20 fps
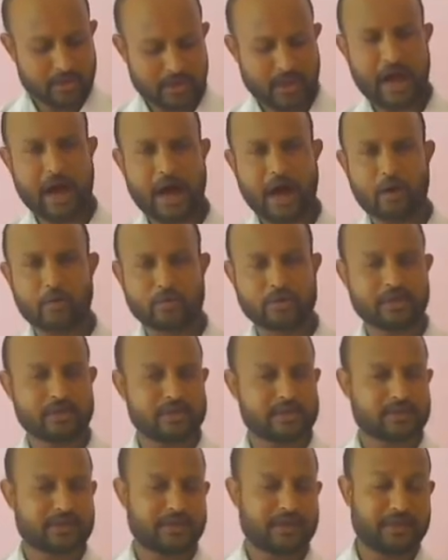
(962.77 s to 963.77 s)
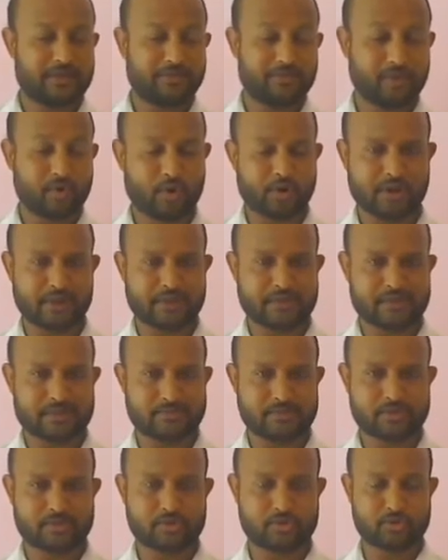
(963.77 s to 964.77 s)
how the living organisms